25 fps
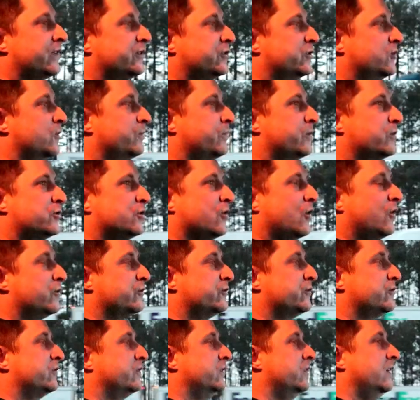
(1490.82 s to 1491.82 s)
that
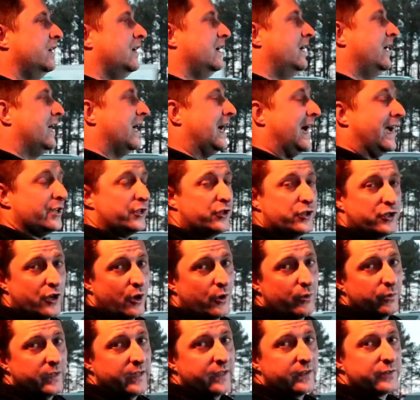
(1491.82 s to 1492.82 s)
supercharger. I
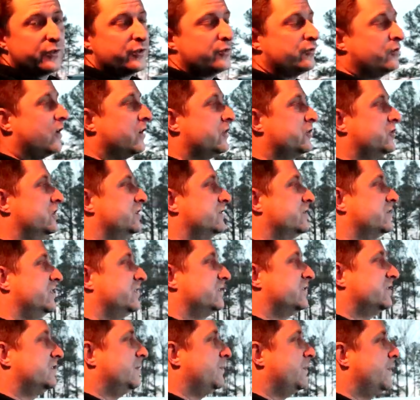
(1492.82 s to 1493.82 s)
showed the instructions
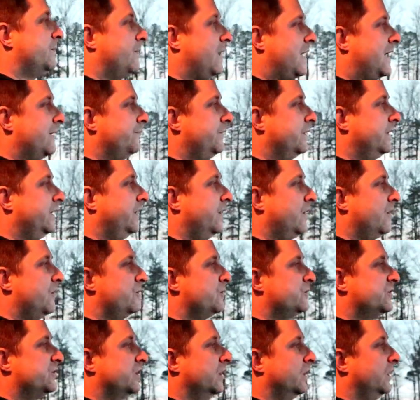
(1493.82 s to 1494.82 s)
in some of my
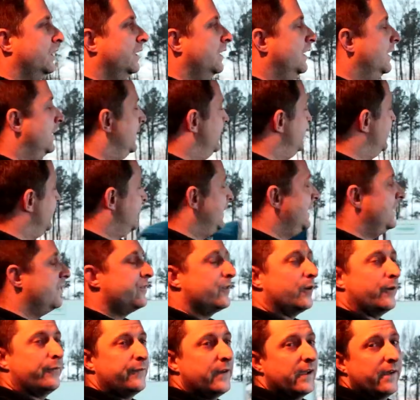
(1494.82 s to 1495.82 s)
videos, and again,
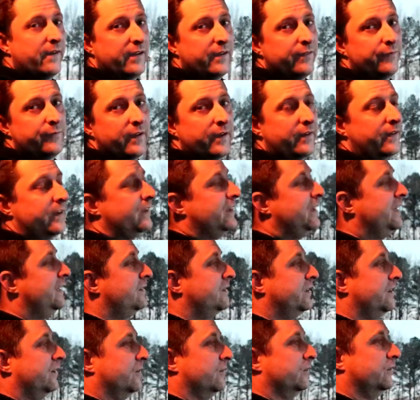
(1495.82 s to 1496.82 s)
they're very, very
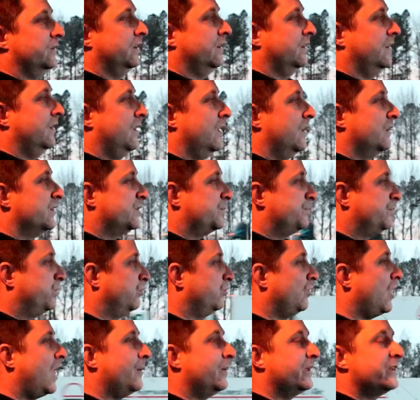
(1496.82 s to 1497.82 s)
detailed. It's
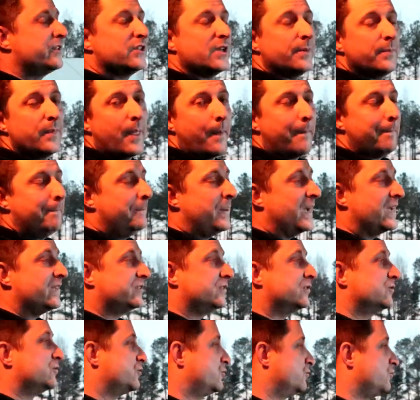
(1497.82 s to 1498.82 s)
probably some of the
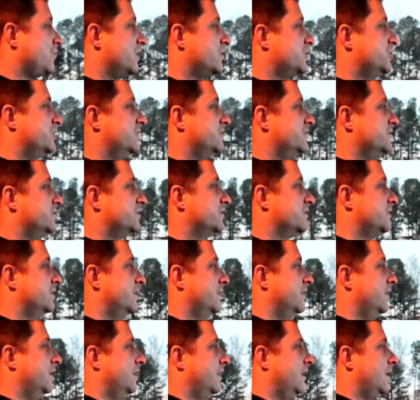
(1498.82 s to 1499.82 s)
best instructions
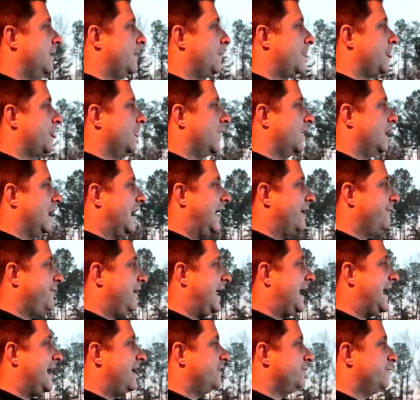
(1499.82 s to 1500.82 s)
I've
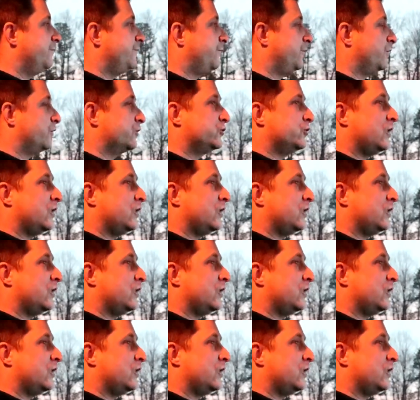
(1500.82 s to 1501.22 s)
had for